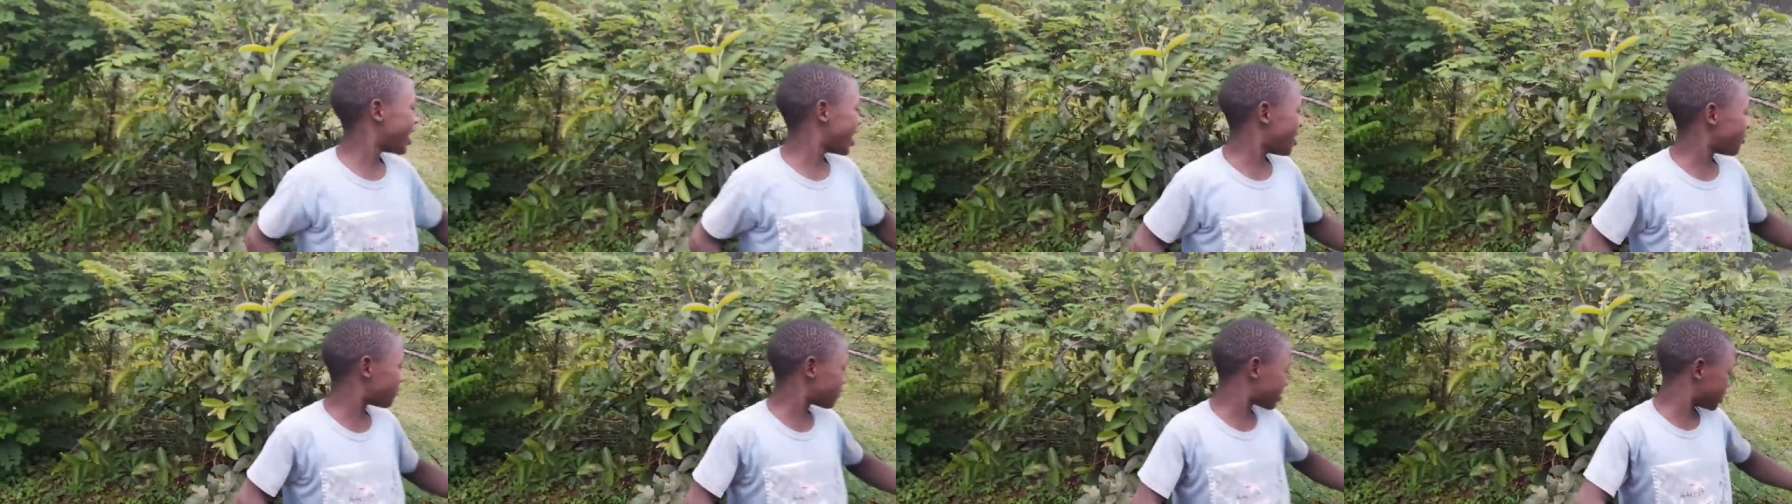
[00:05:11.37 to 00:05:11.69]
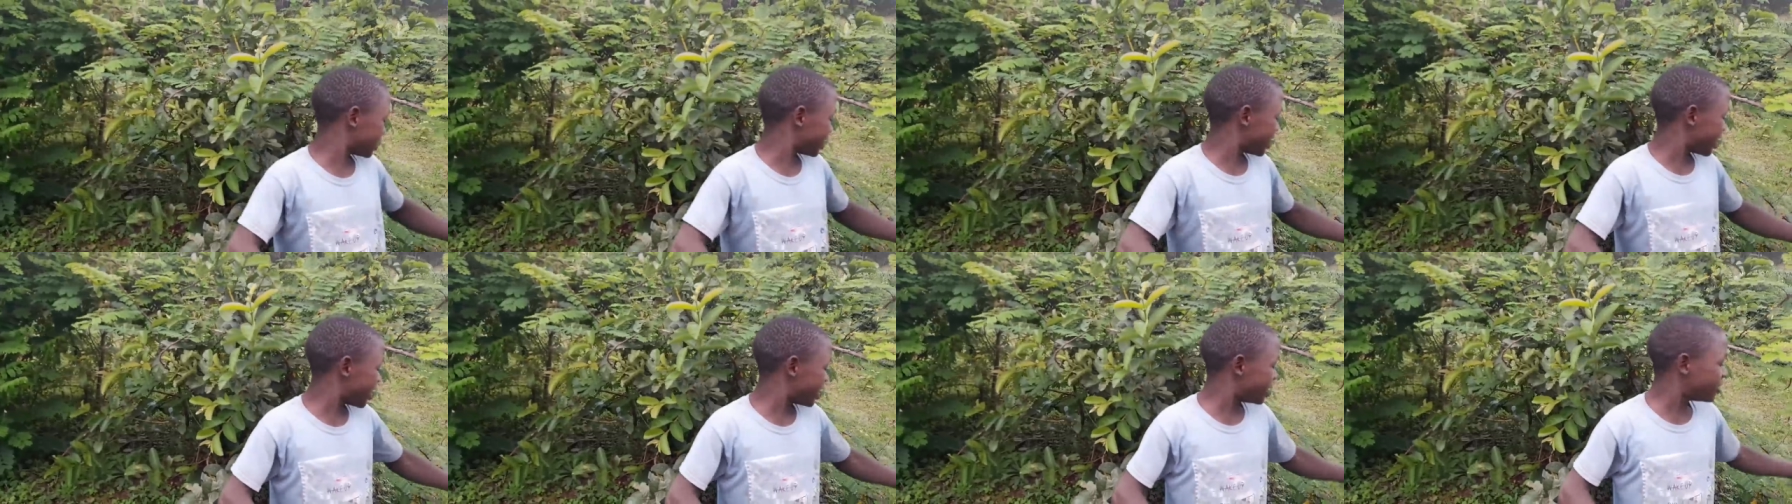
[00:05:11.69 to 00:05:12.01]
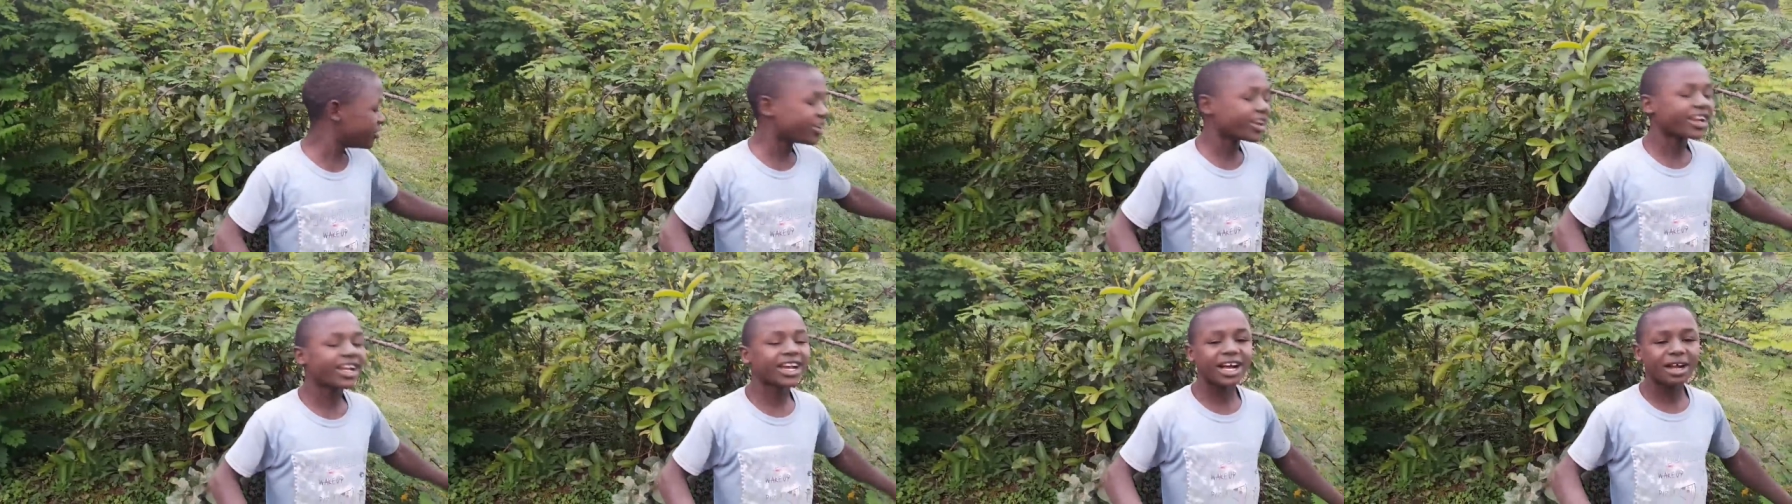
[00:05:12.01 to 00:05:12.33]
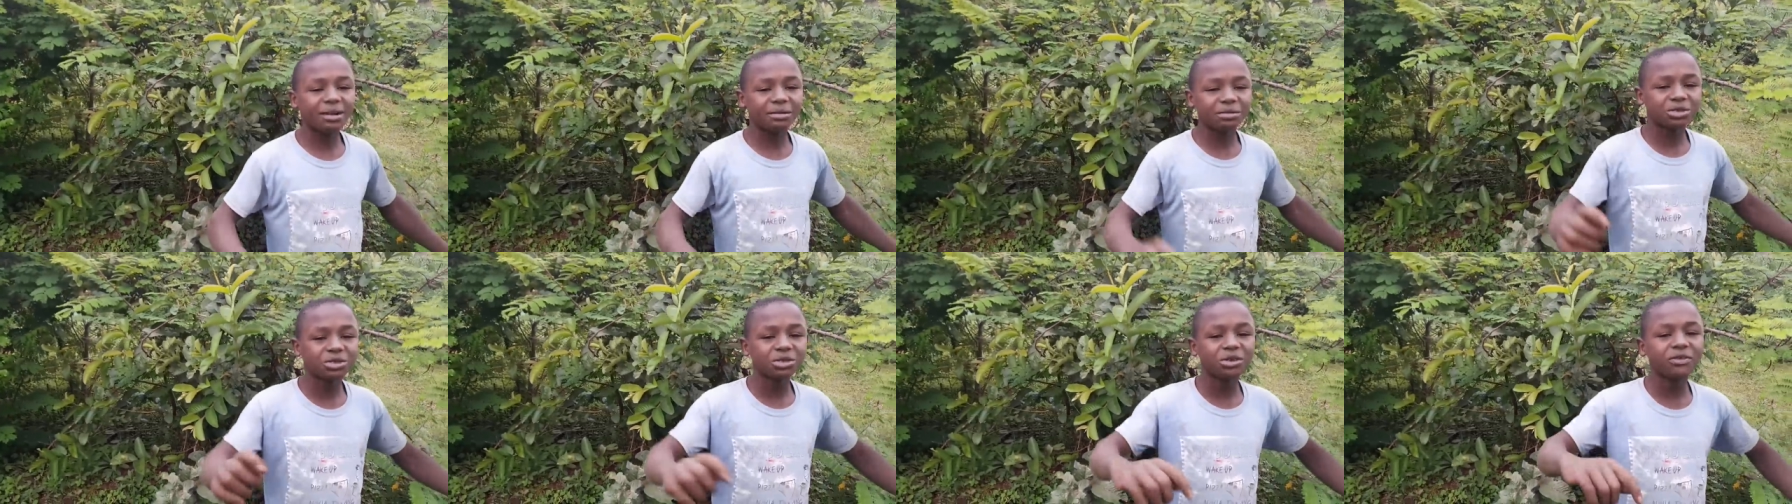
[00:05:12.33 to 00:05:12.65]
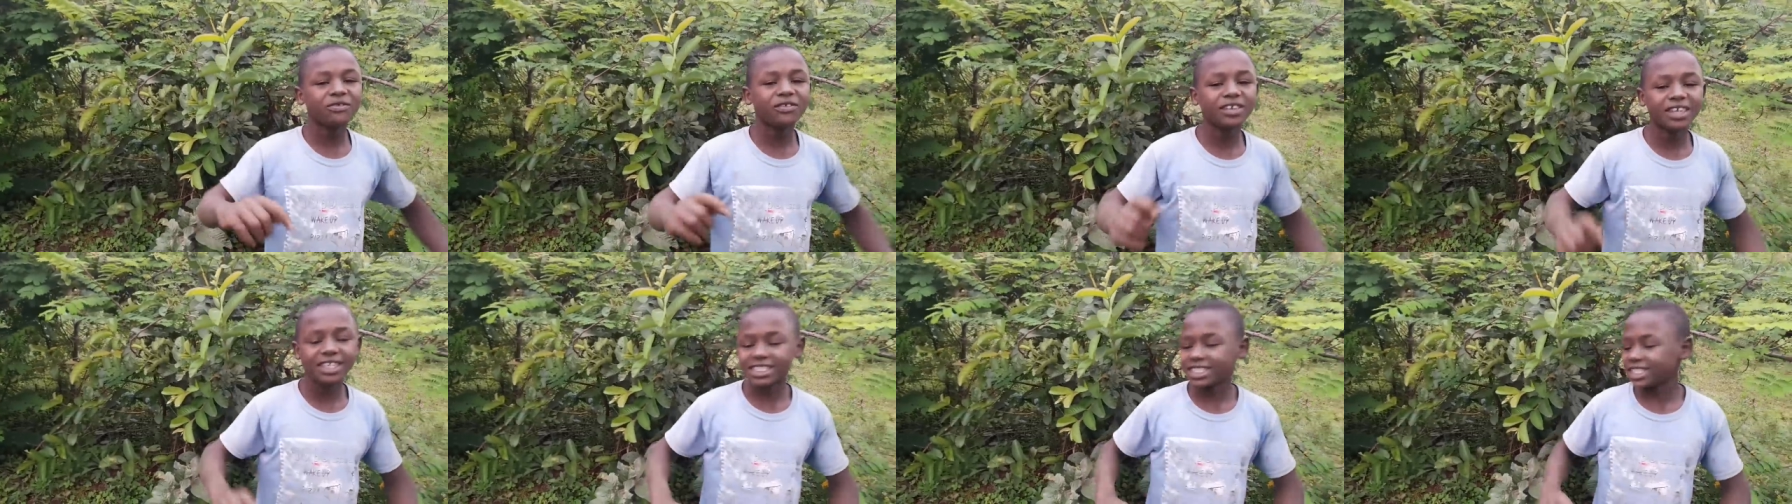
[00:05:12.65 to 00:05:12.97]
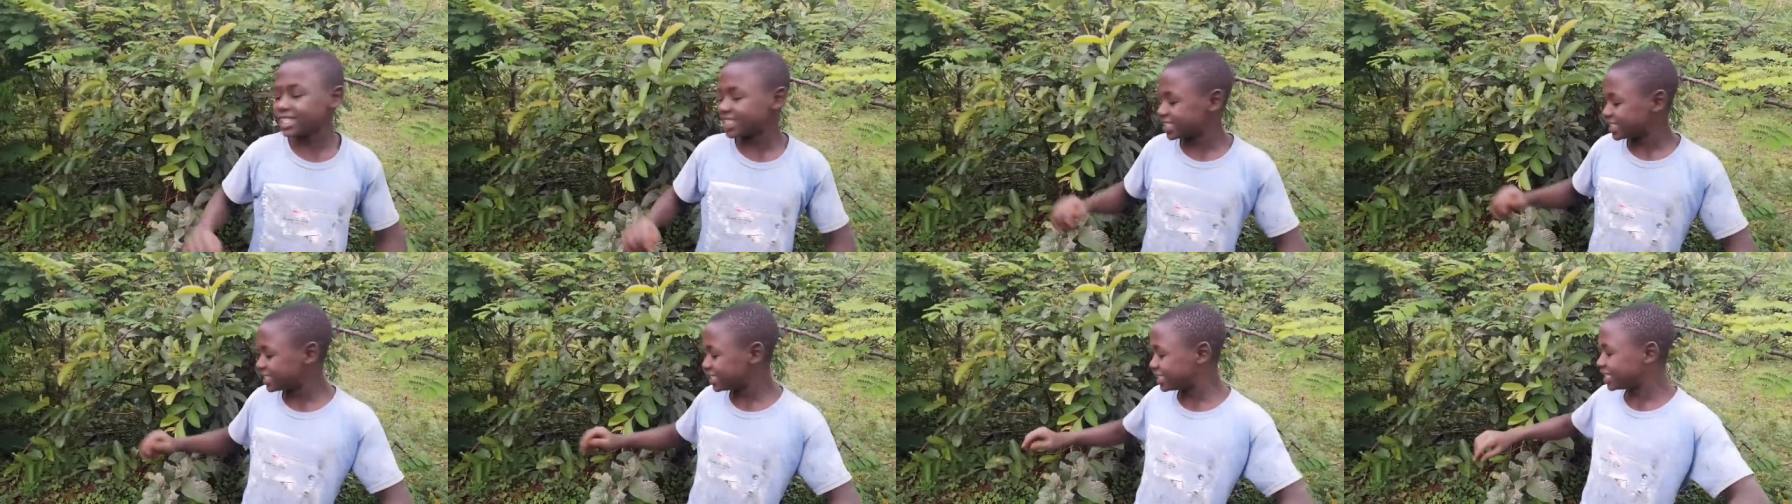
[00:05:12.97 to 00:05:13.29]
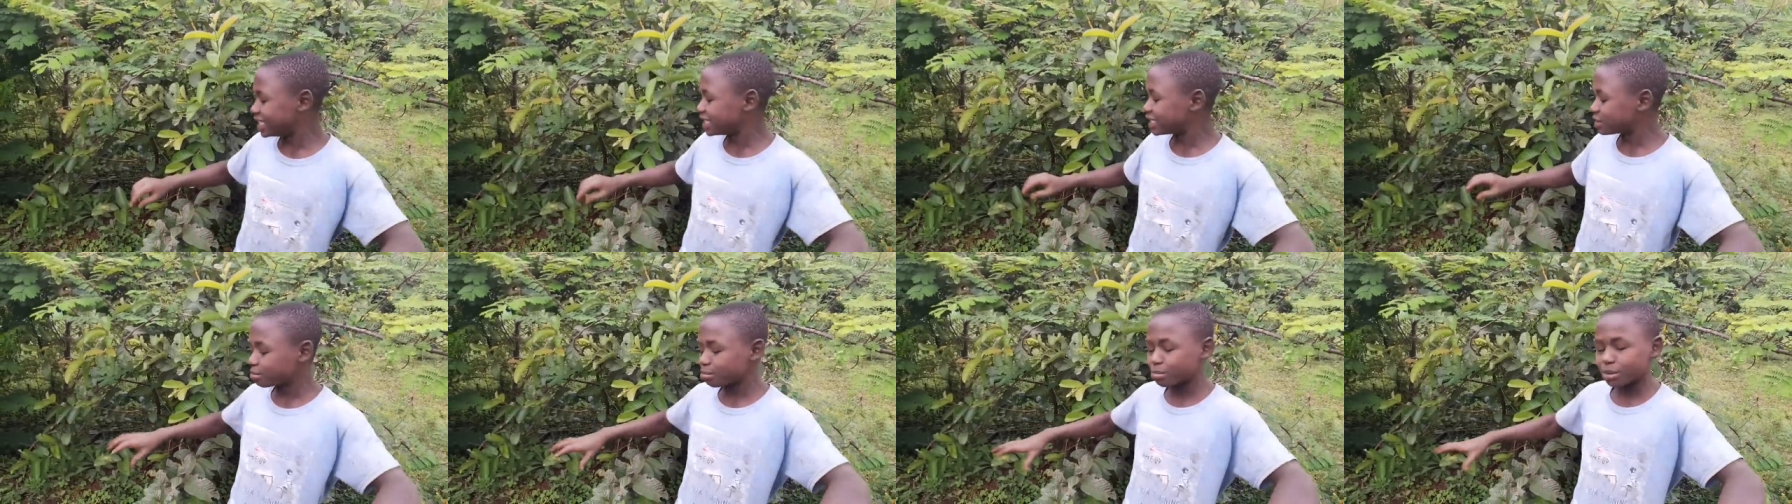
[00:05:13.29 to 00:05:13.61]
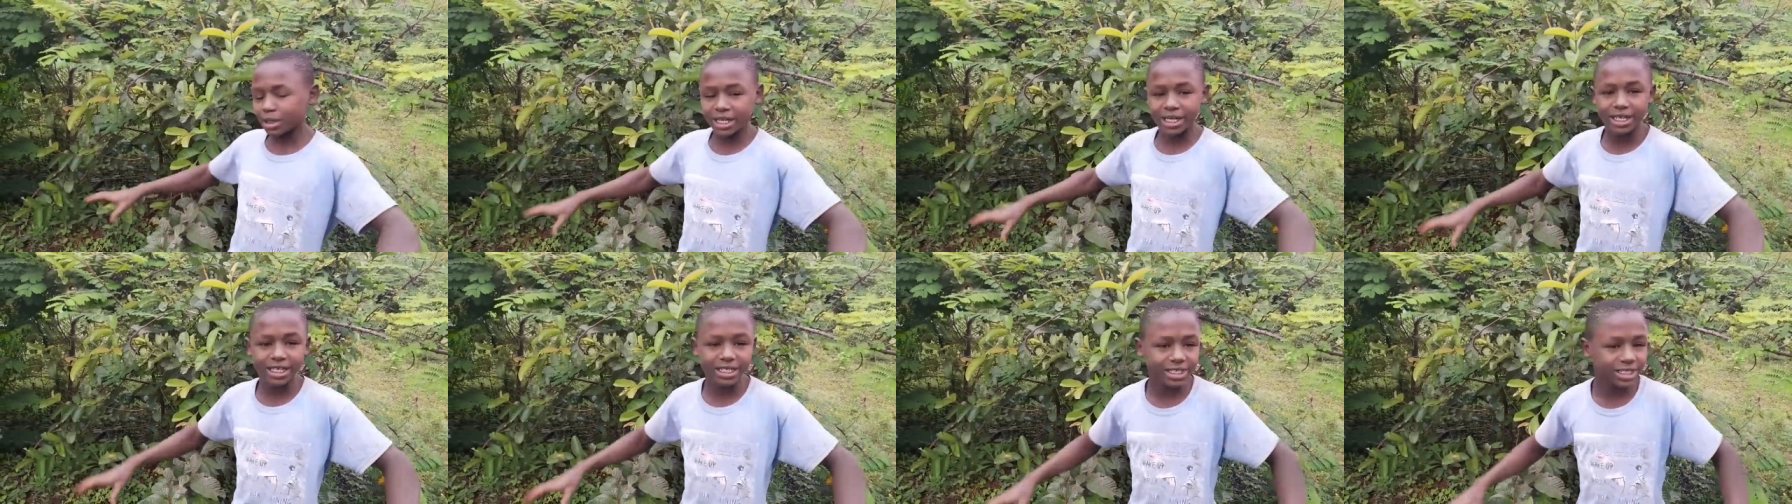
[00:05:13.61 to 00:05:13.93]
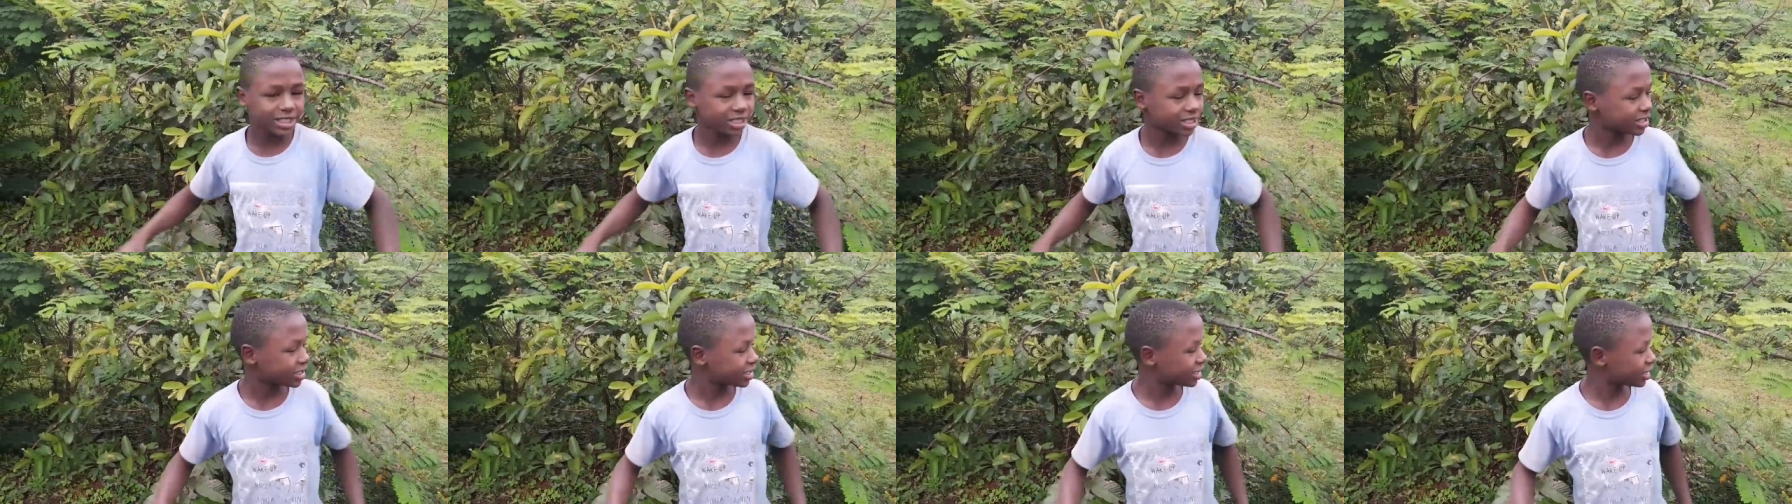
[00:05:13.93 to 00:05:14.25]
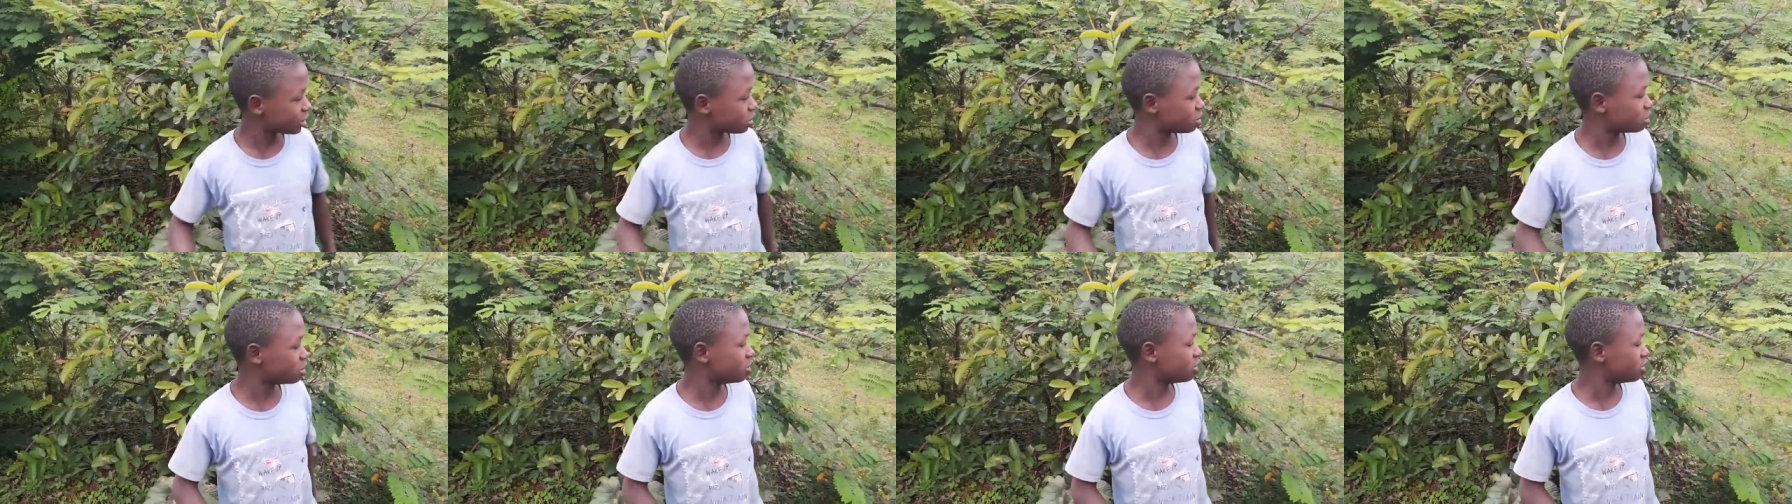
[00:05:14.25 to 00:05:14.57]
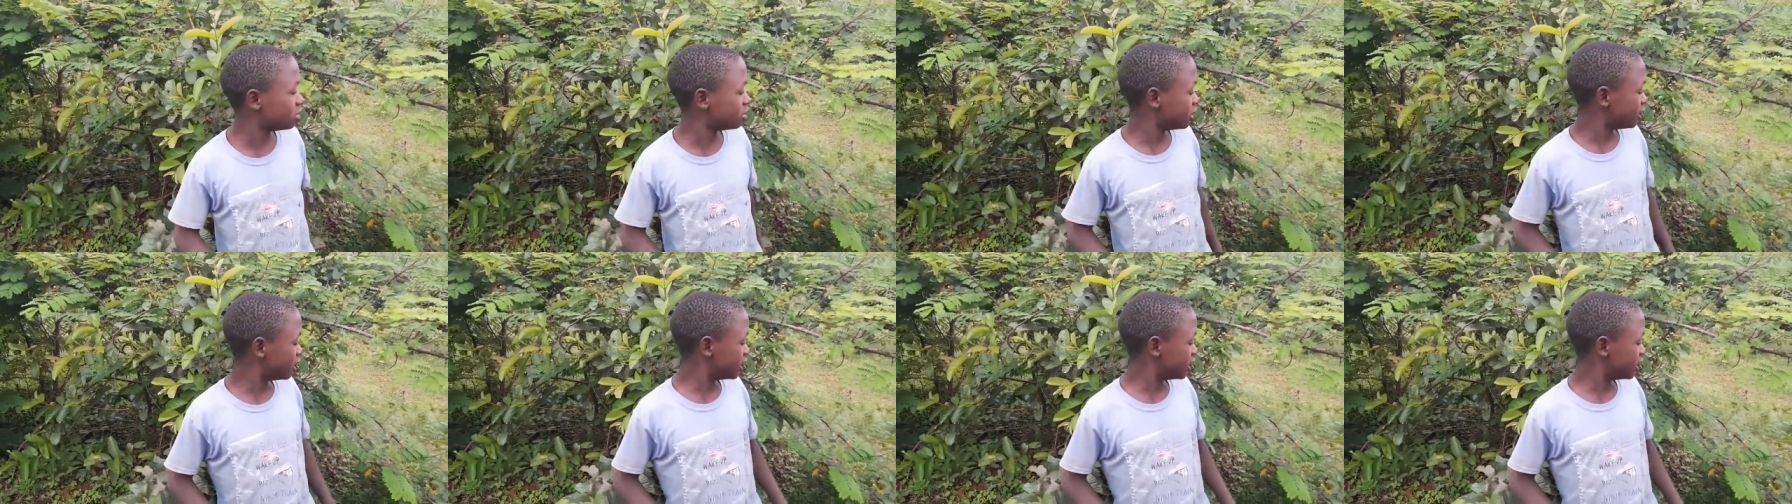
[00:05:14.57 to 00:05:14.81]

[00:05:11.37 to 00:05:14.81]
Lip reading: Every day I will come to visit this place to